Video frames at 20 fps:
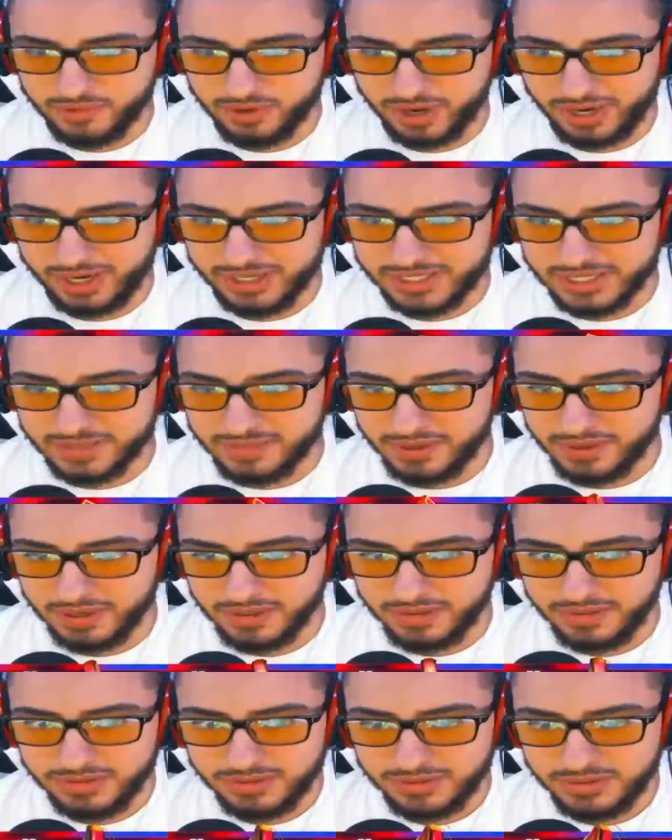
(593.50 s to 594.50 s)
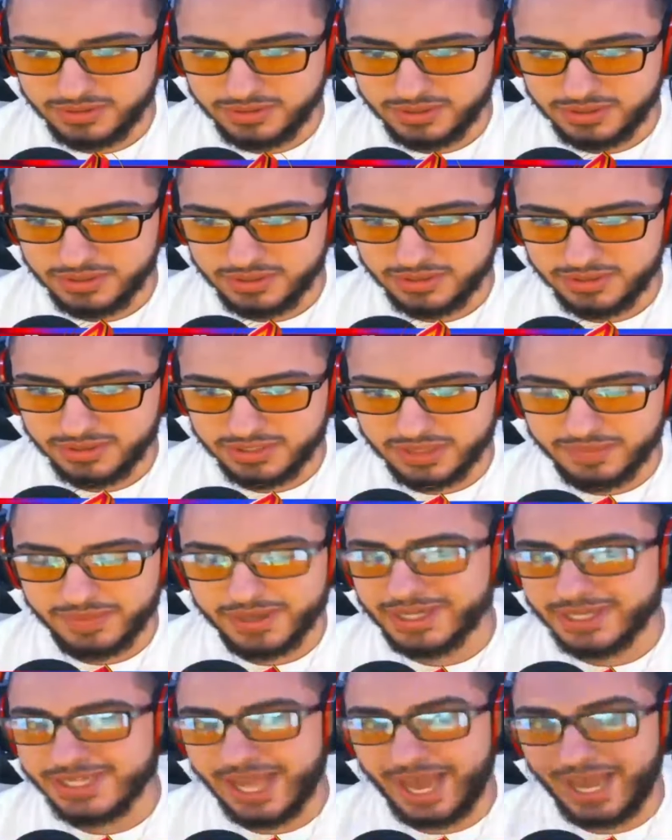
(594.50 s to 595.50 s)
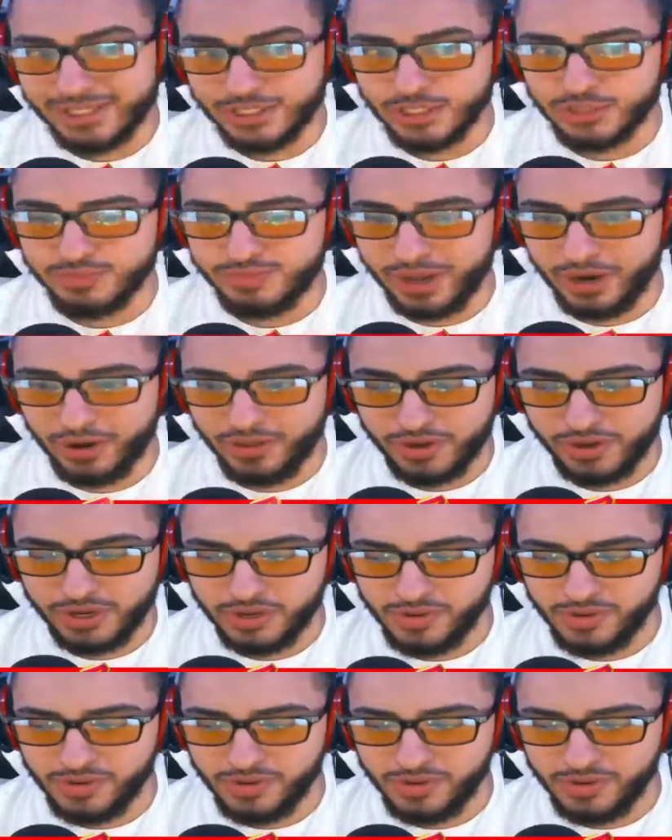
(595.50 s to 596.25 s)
crazy, but somebody's actually better than